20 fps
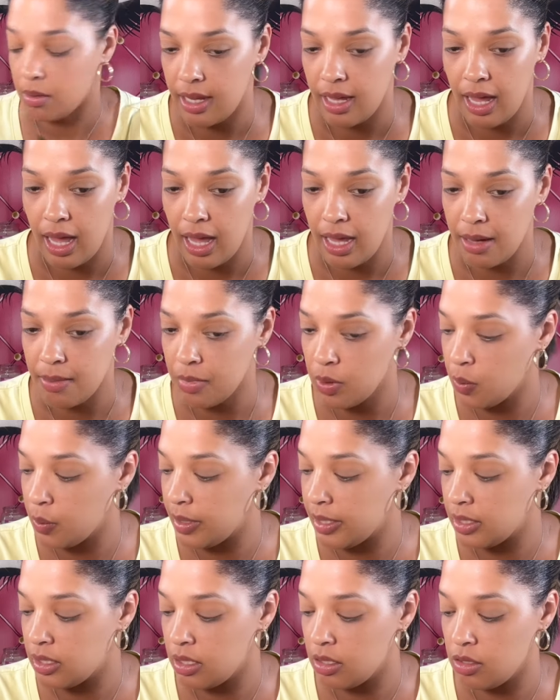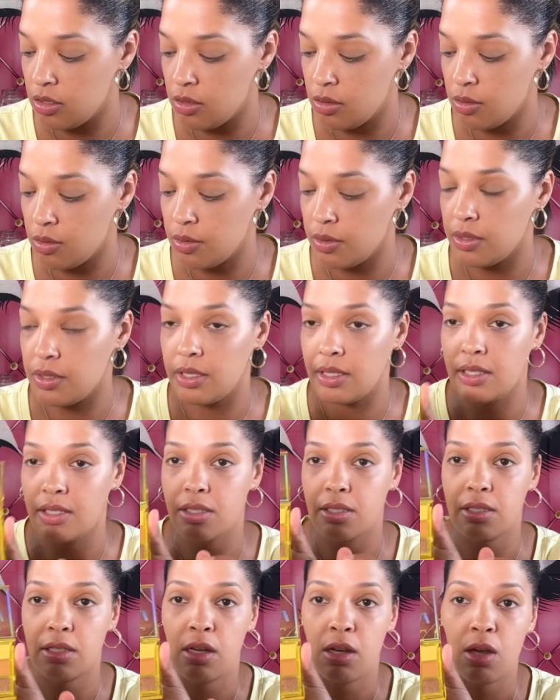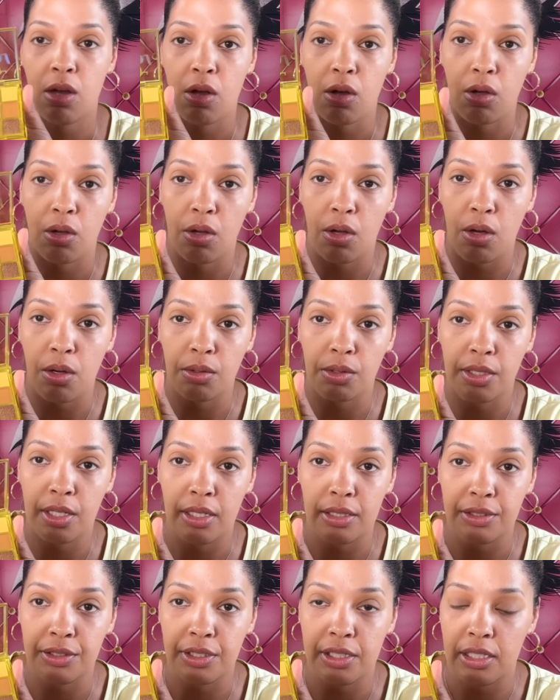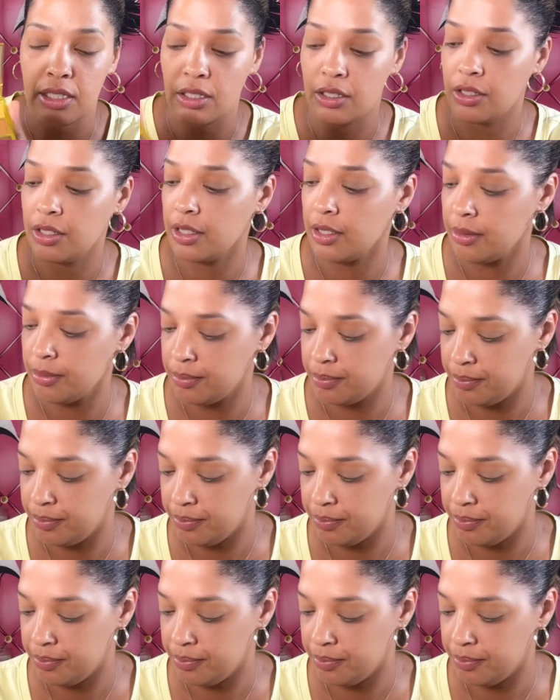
I am going to use this gold color here.